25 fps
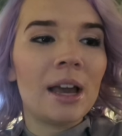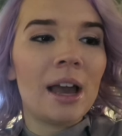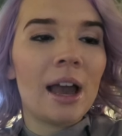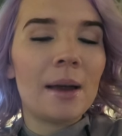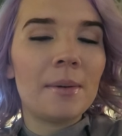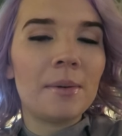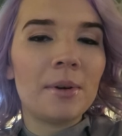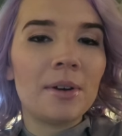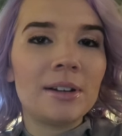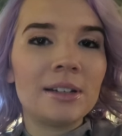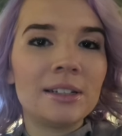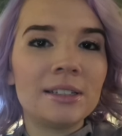
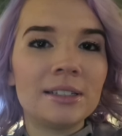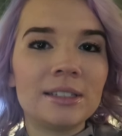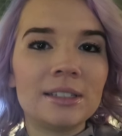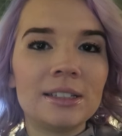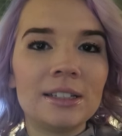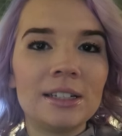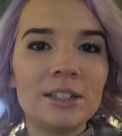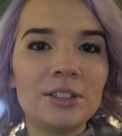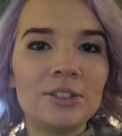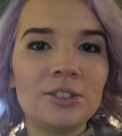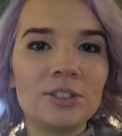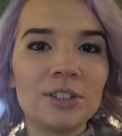I'm
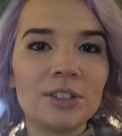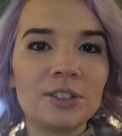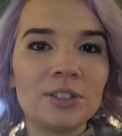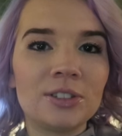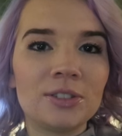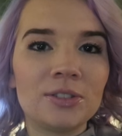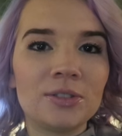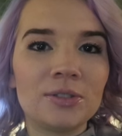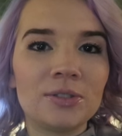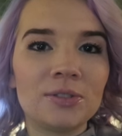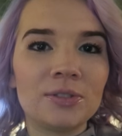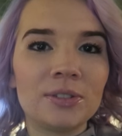honestly
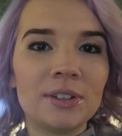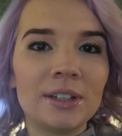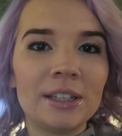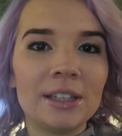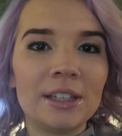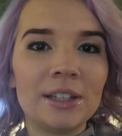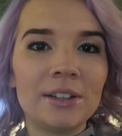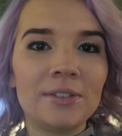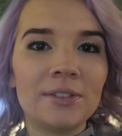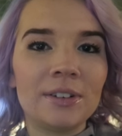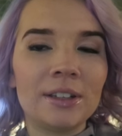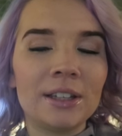just
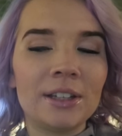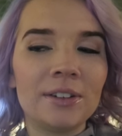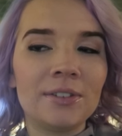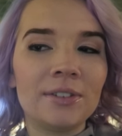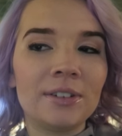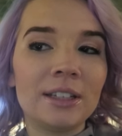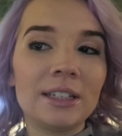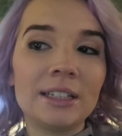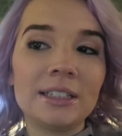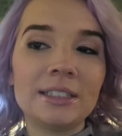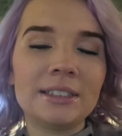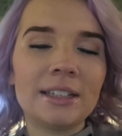really, really,
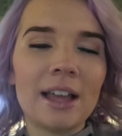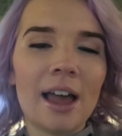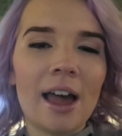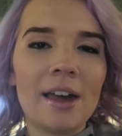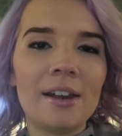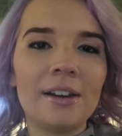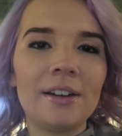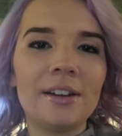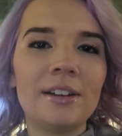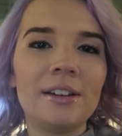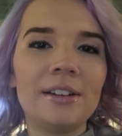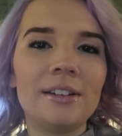really
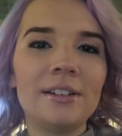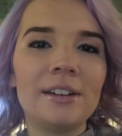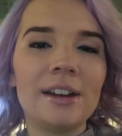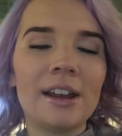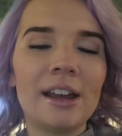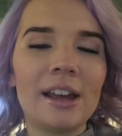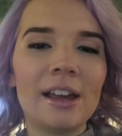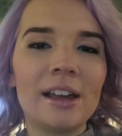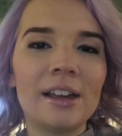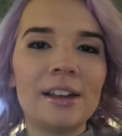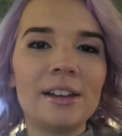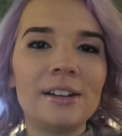saddened
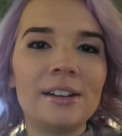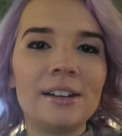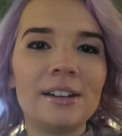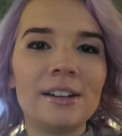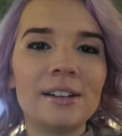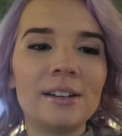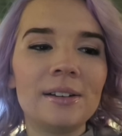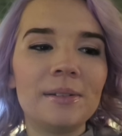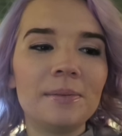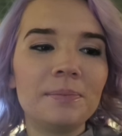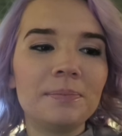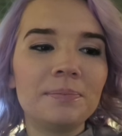
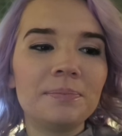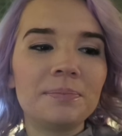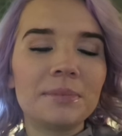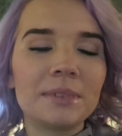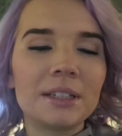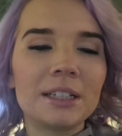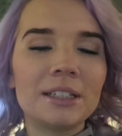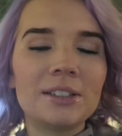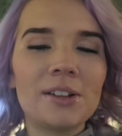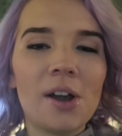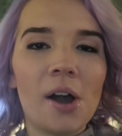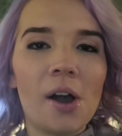and
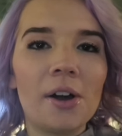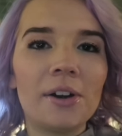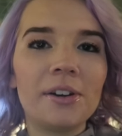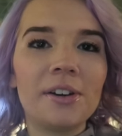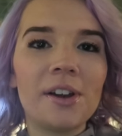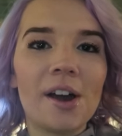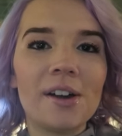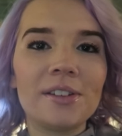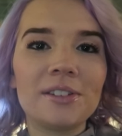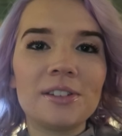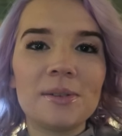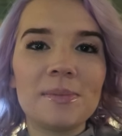it's hard
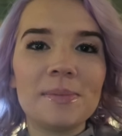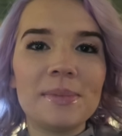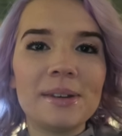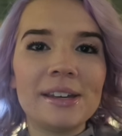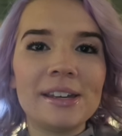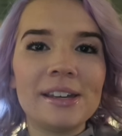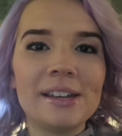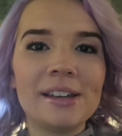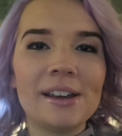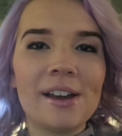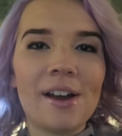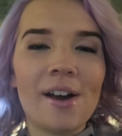not to
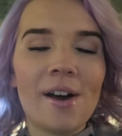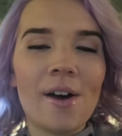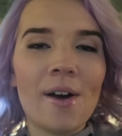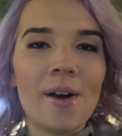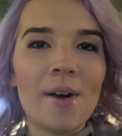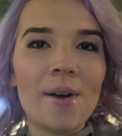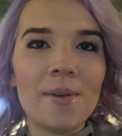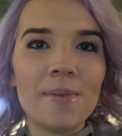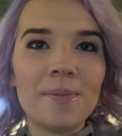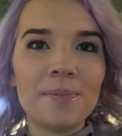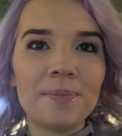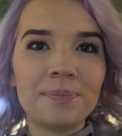be
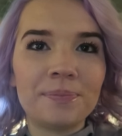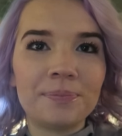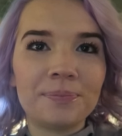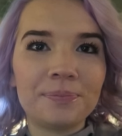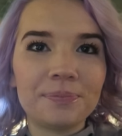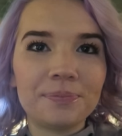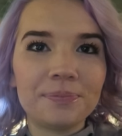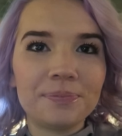um,